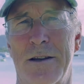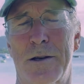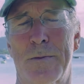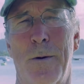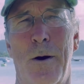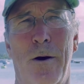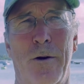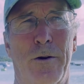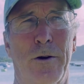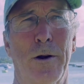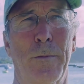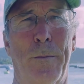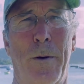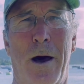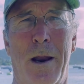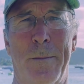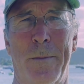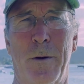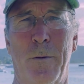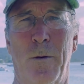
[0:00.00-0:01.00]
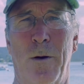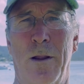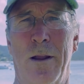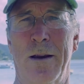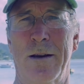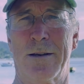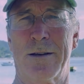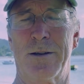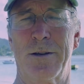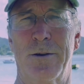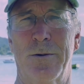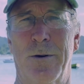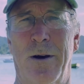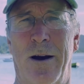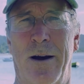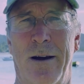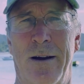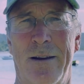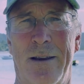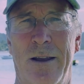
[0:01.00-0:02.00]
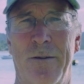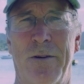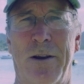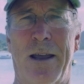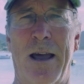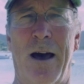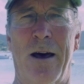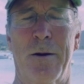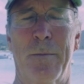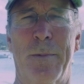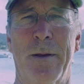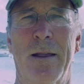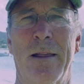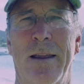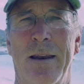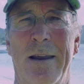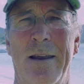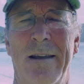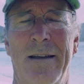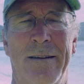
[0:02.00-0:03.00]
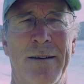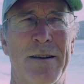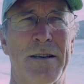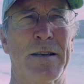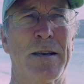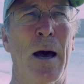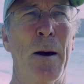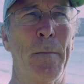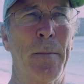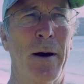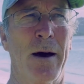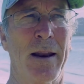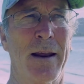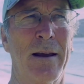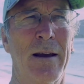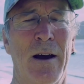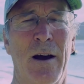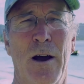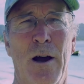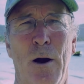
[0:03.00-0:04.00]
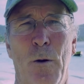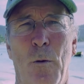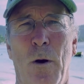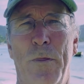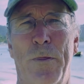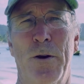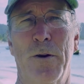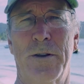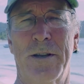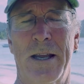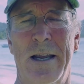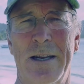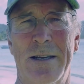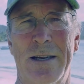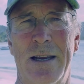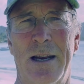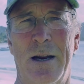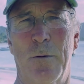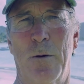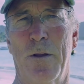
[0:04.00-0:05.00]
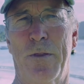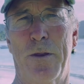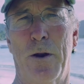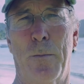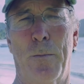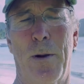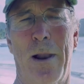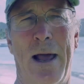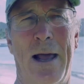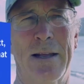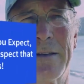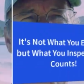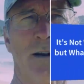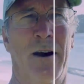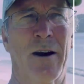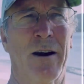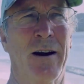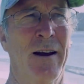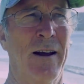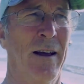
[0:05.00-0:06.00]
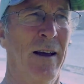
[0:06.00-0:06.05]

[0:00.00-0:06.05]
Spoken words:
a small group ought to be willing to give accountability to somebody, what they're teaching and what their plans are.